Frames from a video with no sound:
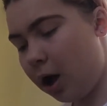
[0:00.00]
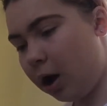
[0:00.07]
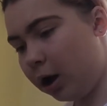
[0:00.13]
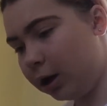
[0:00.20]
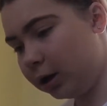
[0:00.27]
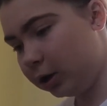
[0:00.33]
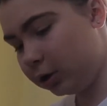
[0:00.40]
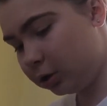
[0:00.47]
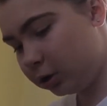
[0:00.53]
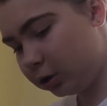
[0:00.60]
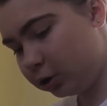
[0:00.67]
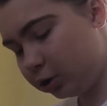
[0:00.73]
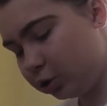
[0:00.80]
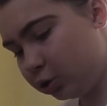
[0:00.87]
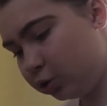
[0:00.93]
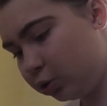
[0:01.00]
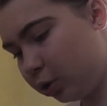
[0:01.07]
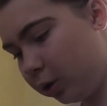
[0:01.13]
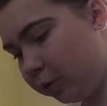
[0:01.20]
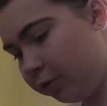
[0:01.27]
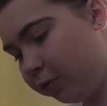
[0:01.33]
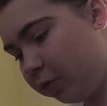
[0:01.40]
eye look to
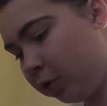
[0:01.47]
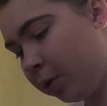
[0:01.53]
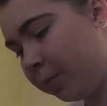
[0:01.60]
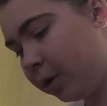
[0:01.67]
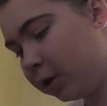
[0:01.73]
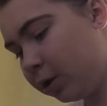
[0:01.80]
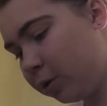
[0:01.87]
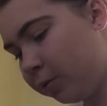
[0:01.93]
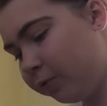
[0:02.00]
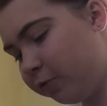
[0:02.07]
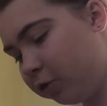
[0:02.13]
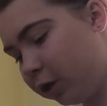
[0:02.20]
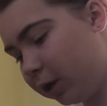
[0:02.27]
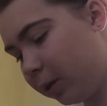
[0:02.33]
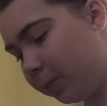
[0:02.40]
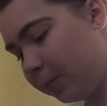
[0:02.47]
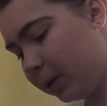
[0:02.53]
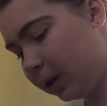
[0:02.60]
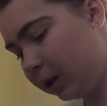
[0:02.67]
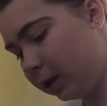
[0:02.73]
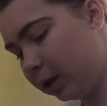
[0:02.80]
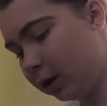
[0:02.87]
go for. I might go for like a
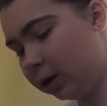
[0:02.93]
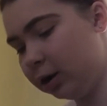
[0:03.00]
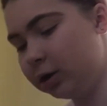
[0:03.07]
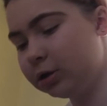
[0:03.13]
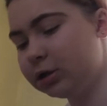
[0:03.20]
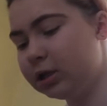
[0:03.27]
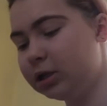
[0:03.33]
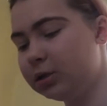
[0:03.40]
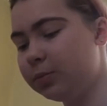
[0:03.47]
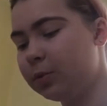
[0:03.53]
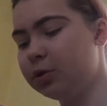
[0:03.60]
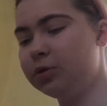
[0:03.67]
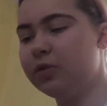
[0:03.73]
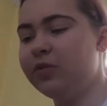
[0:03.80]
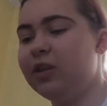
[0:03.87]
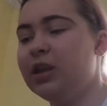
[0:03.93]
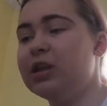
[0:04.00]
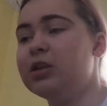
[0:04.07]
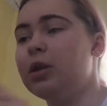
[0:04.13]
pinky eye look since most of these